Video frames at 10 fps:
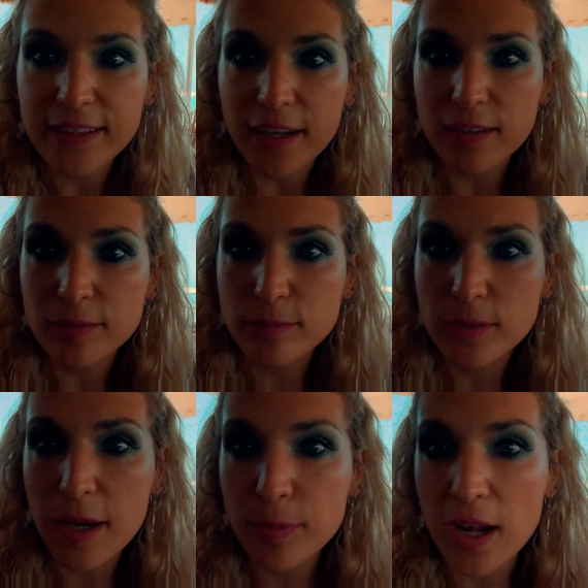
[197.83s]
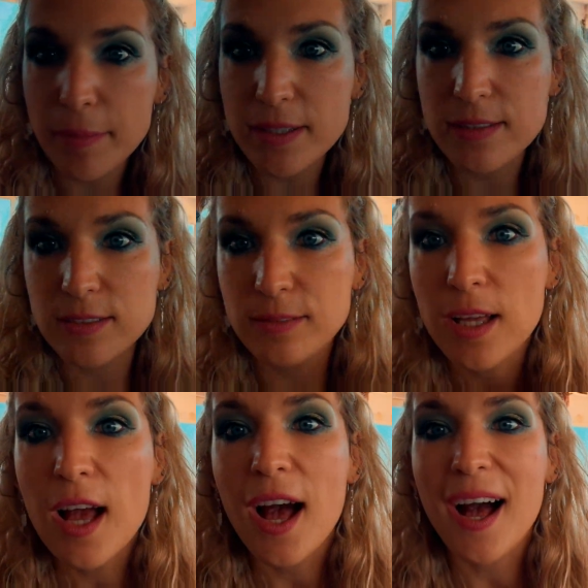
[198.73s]
there, I promise.
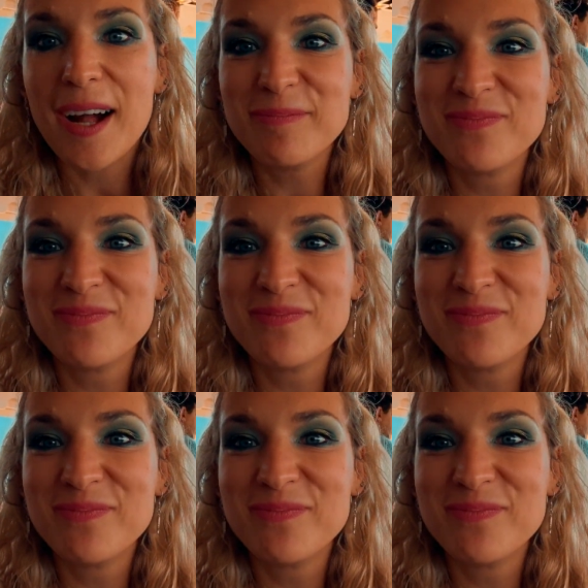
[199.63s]
Um,